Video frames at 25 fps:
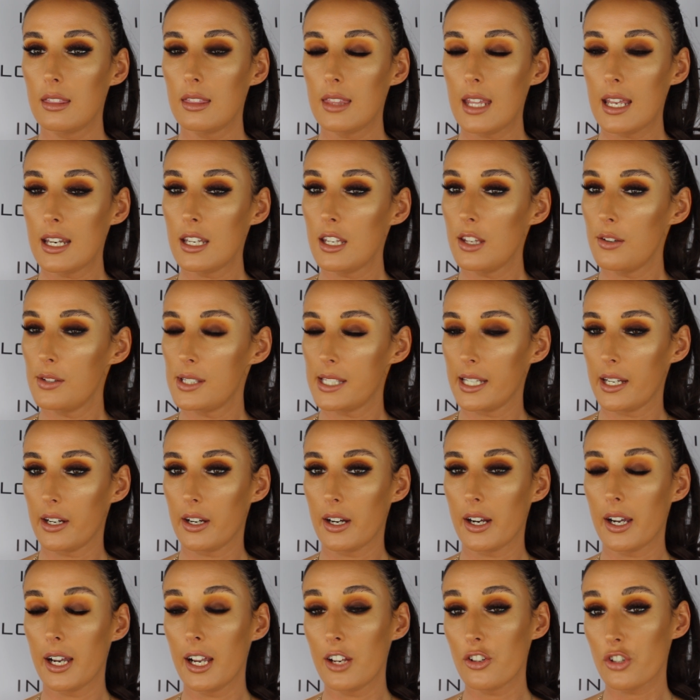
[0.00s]
then using
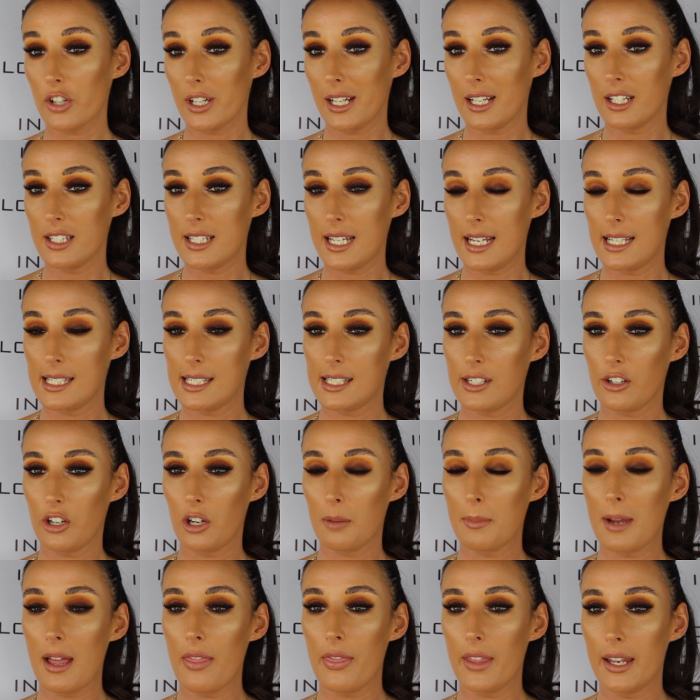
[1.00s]
our Hydrating Day
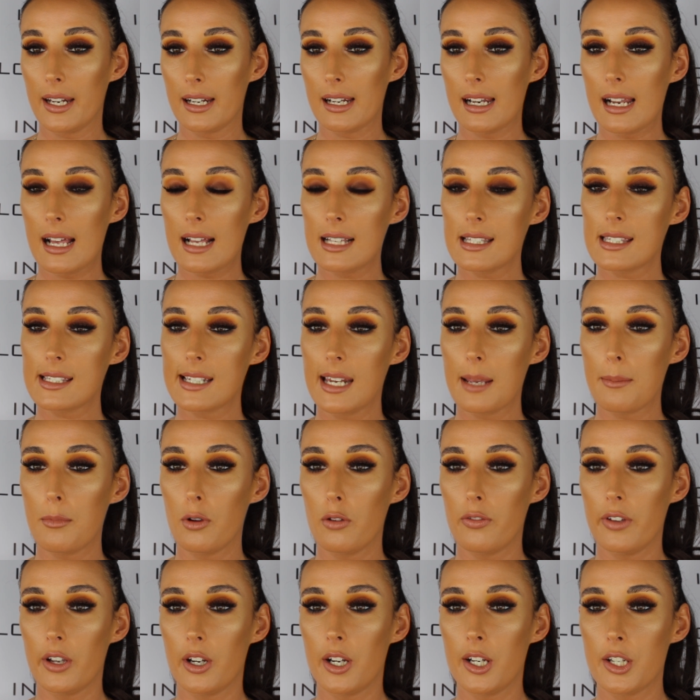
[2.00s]
Serum, and then lastly
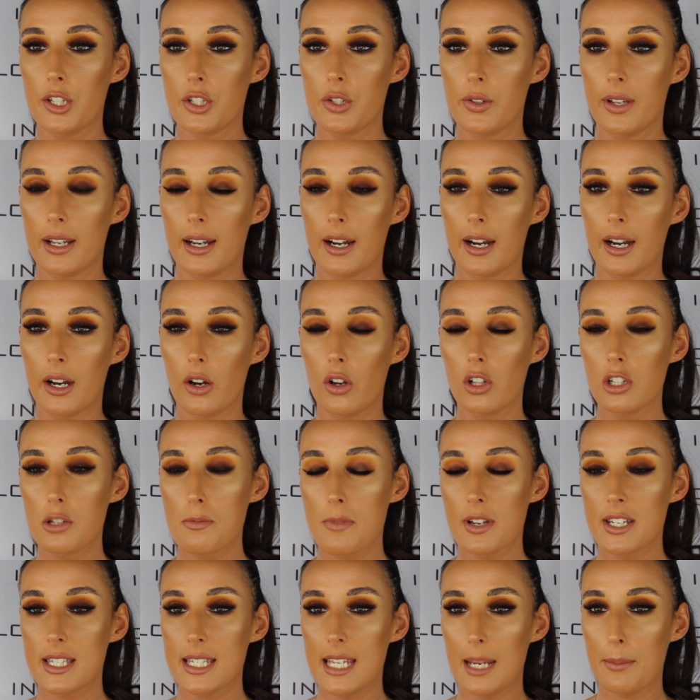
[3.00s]
moving on to our
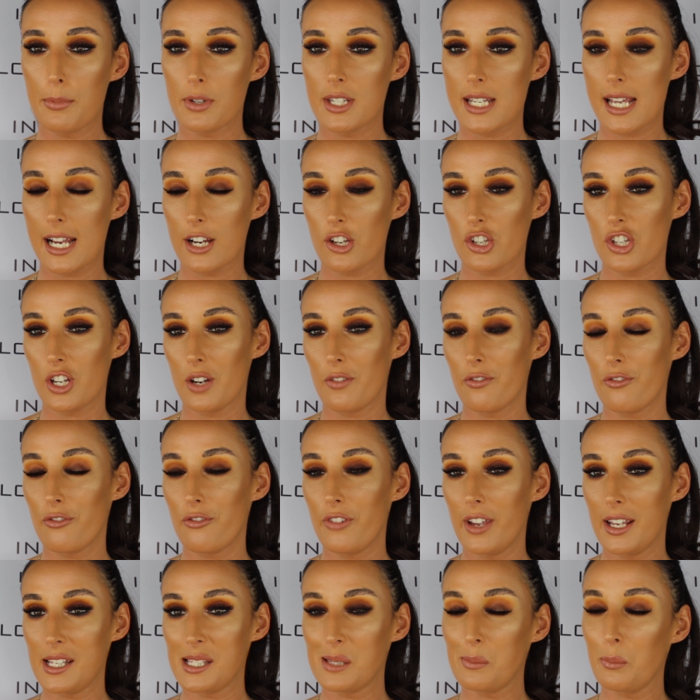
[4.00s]
Ultimate Day Protection
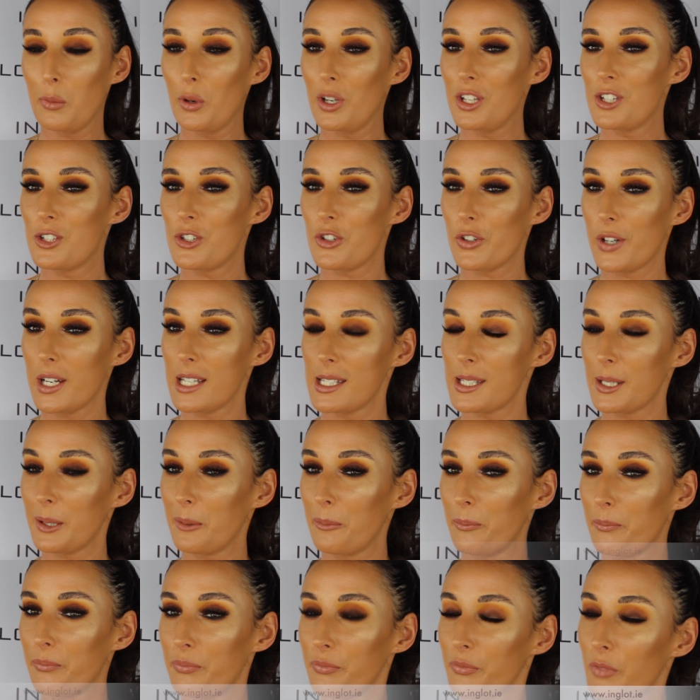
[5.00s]
Face
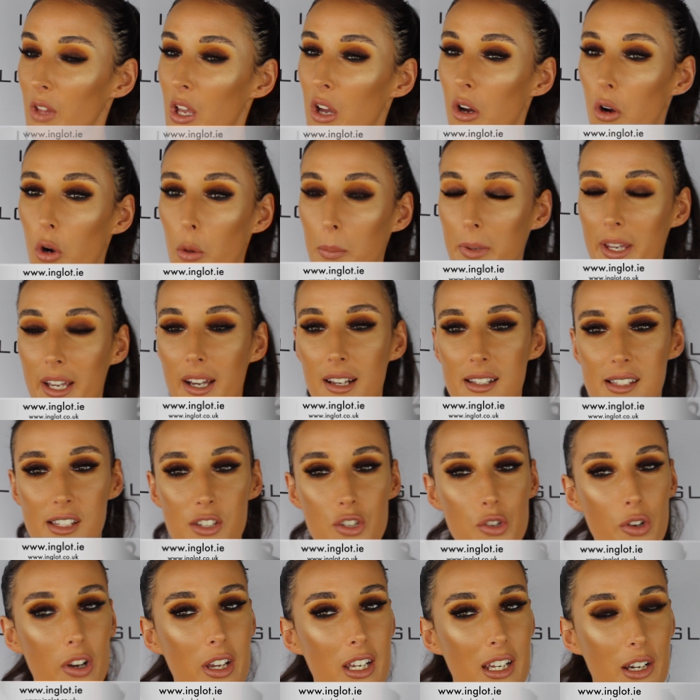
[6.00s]
Moisturizer. Hope you guys
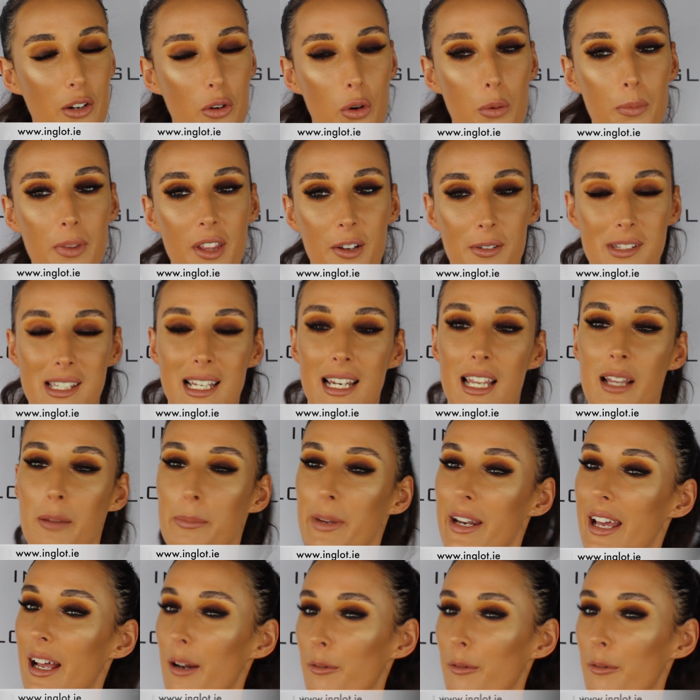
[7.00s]
enjoyed, and I hope that was a little bit